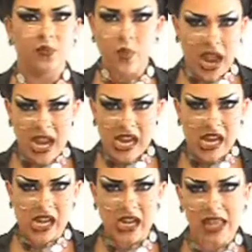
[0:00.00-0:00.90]
Right?
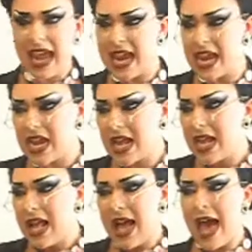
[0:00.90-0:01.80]
Like,
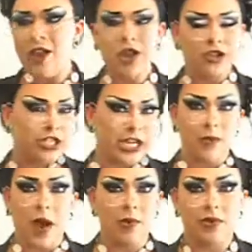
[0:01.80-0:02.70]
I don't understand
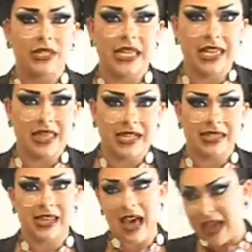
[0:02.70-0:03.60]
why we were seeing
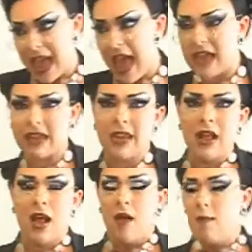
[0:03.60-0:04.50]
this again.
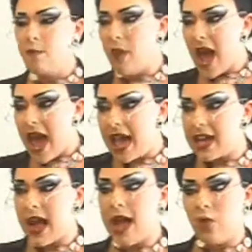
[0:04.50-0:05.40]
But
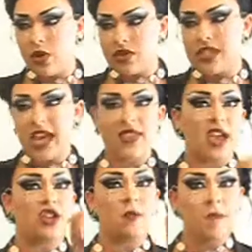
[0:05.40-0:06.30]
I will say
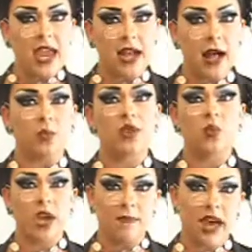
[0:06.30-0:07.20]
that your makeup was
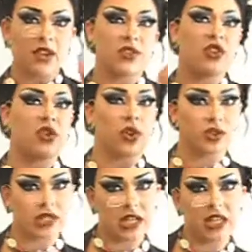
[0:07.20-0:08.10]
way better than your
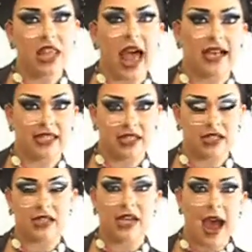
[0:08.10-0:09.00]
Ursula
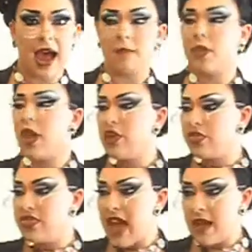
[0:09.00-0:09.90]
last time.
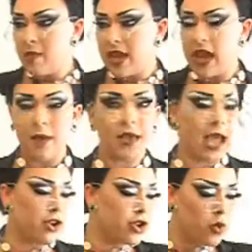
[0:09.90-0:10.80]
That makeup, and
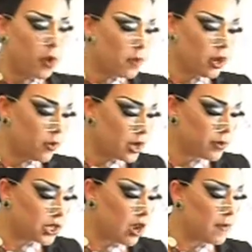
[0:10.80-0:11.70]
I don't know what Pirouette
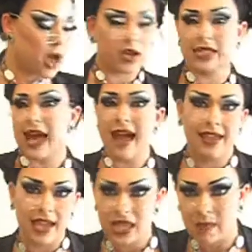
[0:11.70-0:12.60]
was talking about, because I
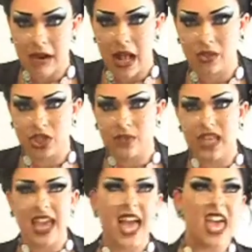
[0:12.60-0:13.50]
get the brows. She was
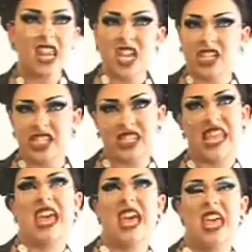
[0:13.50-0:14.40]
like, I don't
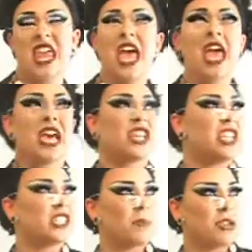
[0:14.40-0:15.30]
understand. Are
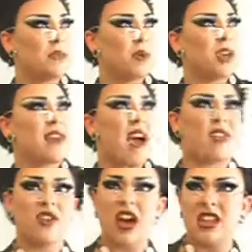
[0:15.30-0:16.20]
they supposed to that?
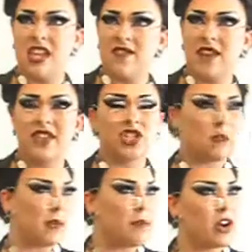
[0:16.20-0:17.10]
They're uneven. They should
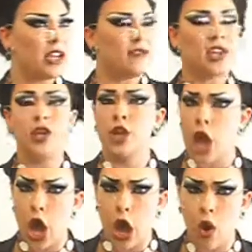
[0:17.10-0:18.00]
be more uneven.
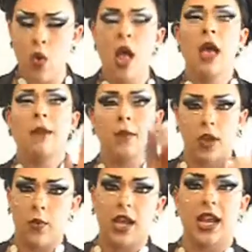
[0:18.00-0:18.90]
No.
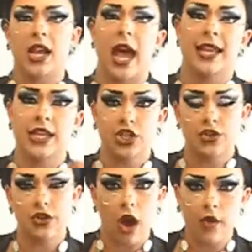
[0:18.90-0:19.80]
Pirouette, I need you
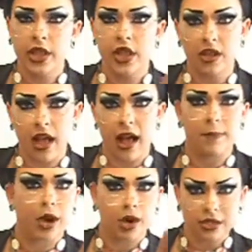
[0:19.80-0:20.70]
to go and look
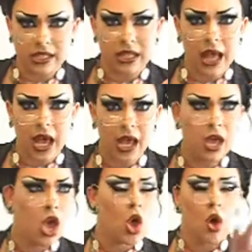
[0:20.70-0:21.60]
up Ursula
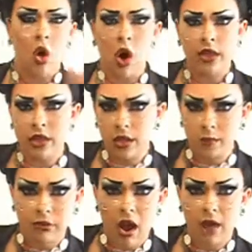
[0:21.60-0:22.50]
on
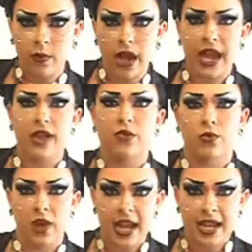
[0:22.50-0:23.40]
Broadway
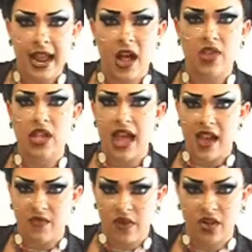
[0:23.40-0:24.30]
right now, the
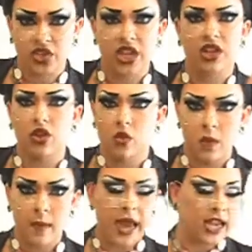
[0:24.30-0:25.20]
live version, The Little
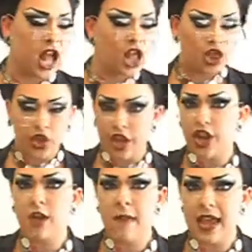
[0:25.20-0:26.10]
Mermaid. Look at
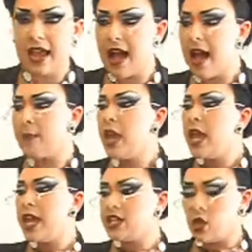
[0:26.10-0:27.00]
her makeup.
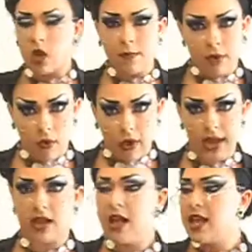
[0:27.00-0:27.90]
It's on
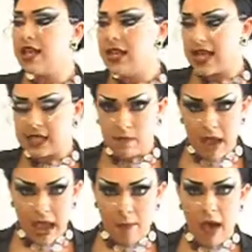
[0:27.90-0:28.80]
point. Yes,
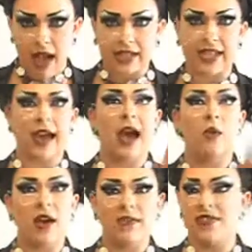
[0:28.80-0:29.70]
ma'am, Boxa.
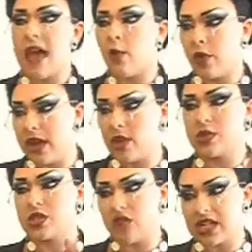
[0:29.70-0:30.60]
However, that wig
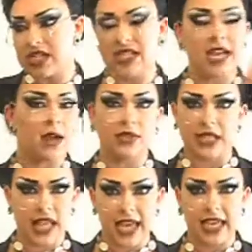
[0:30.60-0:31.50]
was crusty. I
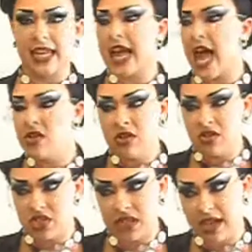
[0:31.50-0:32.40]
wasn't liking it. I don't
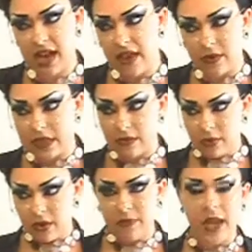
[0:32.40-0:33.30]
understand how that was an
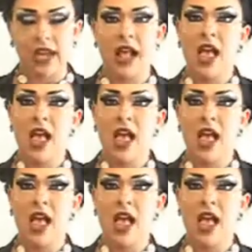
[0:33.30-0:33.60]
improvement.